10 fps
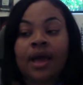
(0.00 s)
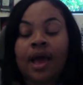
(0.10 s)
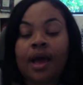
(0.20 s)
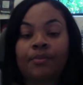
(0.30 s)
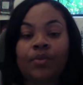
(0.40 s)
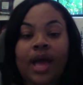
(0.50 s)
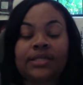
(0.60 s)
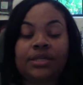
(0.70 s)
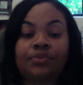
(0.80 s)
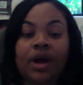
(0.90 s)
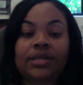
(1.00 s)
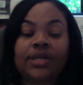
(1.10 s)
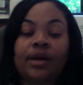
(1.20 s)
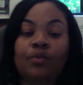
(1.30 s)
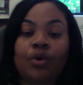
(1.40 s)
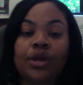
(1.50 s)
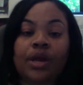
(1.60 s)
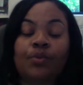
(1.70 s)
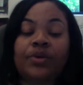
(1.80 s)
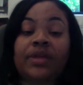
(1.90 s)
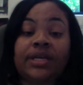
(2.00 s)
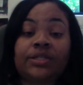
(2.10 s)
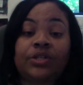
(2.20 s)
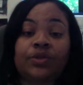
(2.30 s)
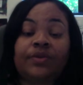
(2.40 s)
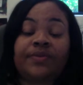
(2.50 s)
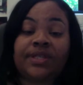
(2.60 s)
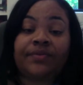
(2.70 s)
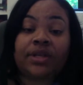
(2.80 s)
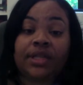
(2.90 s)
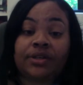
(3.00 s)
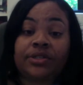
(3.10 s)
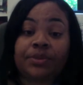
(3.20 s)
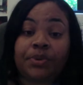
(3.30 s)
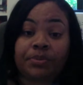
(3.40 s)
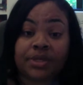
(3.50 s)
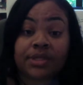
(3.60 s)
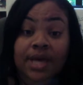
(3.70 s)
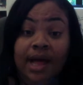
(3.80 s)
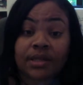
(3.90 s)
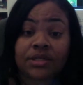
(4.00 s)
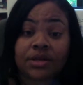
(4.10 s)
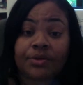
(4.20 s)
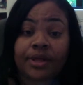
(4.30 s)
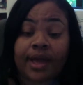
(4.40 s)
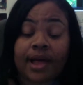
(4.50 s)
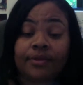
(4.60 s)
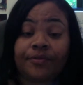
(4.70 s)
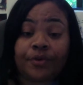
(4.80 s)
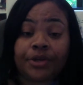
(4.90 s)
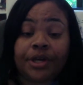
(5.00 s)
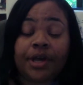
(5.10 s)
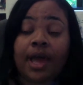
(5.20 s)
I did a project working with the Institute of Civic Leadership at Mills College in Oakland, California,